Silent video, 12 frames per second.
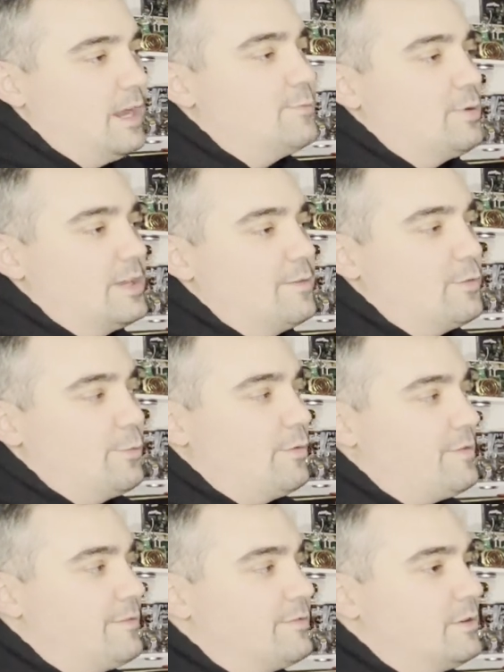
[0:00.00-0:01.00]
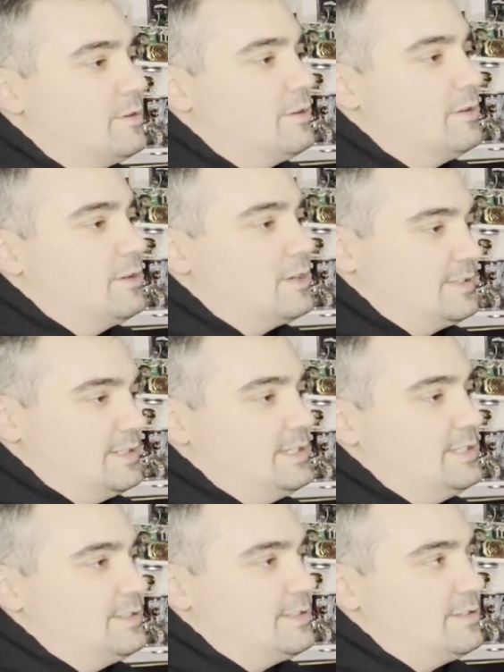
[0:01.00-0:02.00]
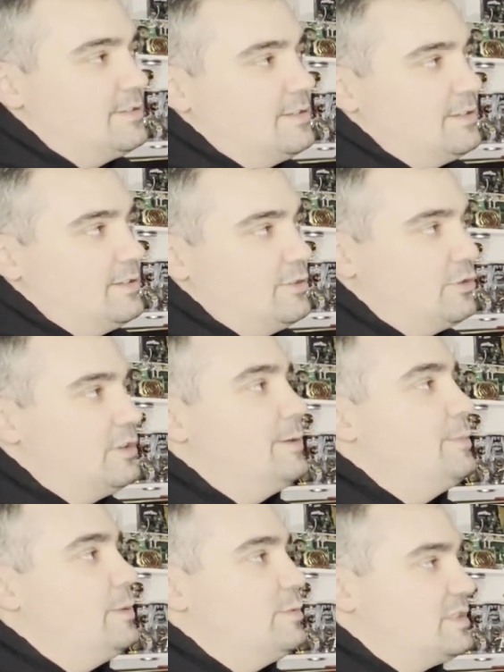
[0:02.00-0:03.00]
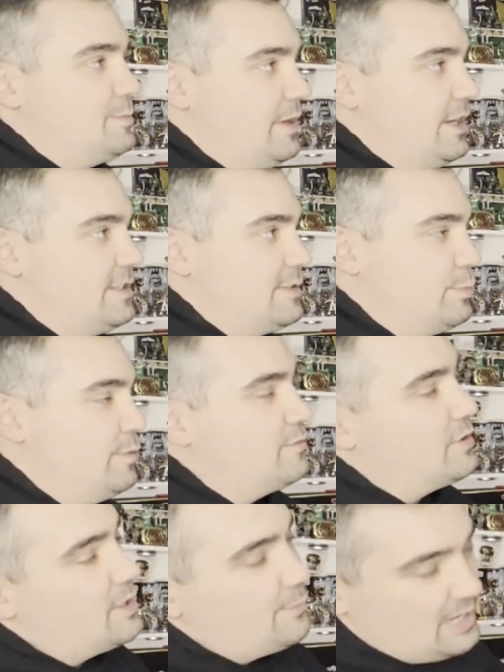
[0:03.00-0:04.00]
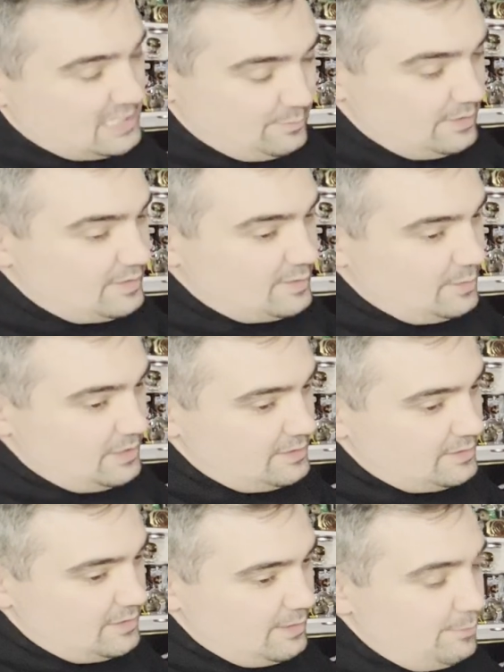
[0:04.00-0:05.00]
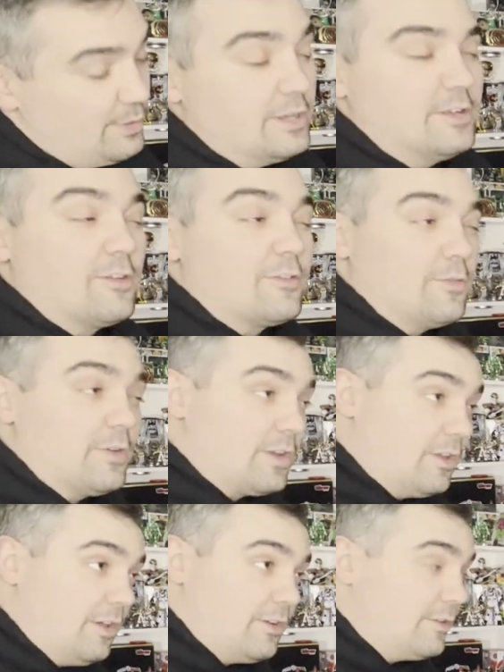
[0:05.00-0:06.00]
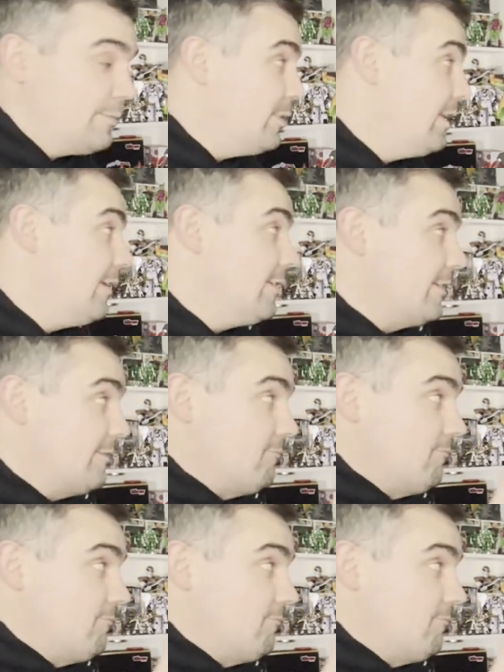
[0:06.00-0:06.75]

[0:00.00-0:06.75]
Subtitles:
I'd probably give it 3.5 because it is, you're limited with space, but we've tried to maximize the space. But it is also very cluttered, but not like